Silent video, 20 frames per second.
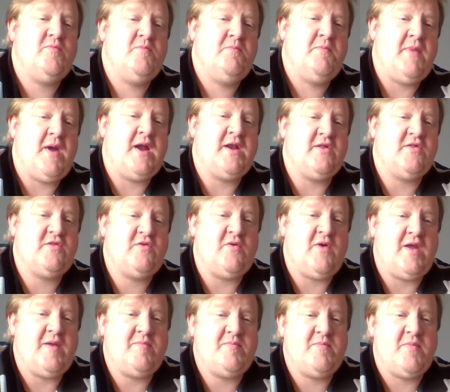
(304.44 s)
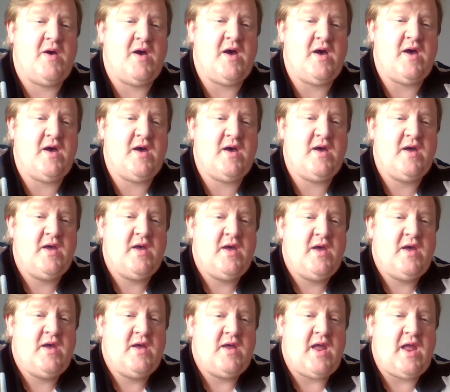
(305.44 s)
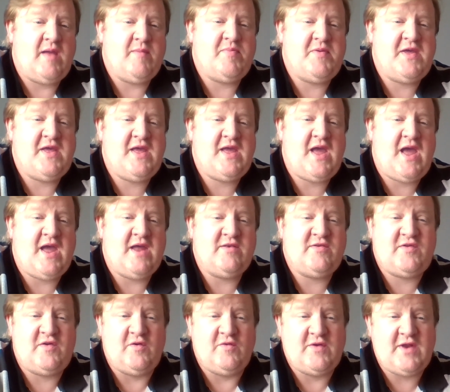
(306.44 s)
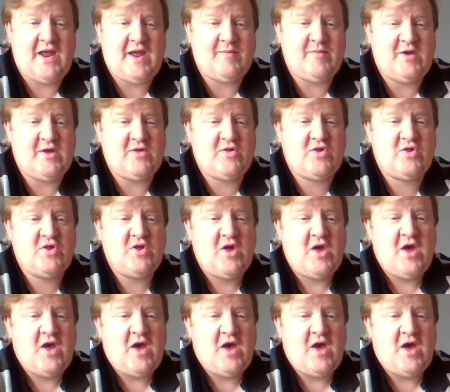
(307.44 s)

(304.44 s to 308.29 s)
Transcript: -2 AP, and 2 damage.